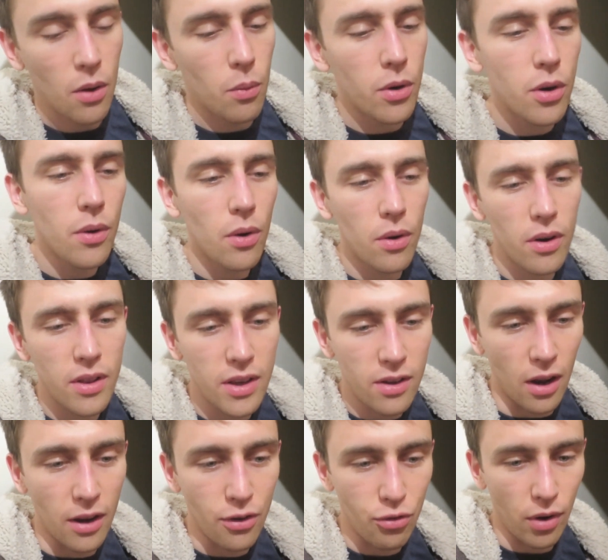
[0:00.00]
We're doing all of
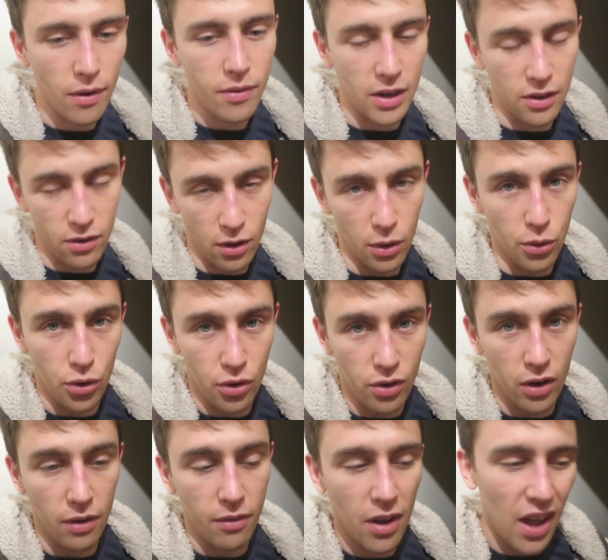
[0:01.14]
this like draft exclusion
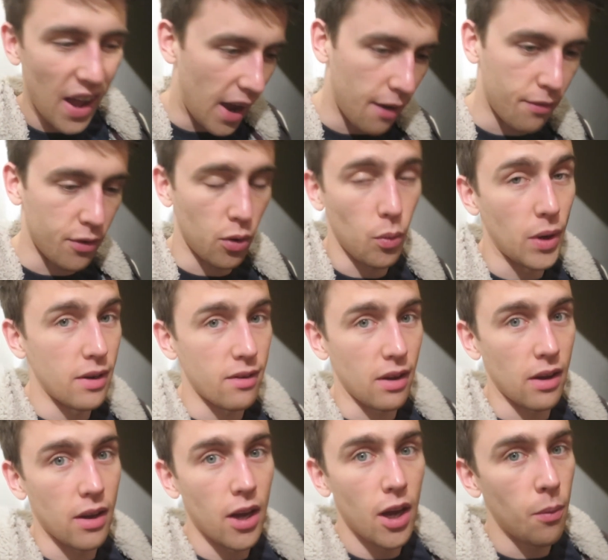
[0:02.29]
stuff after winter.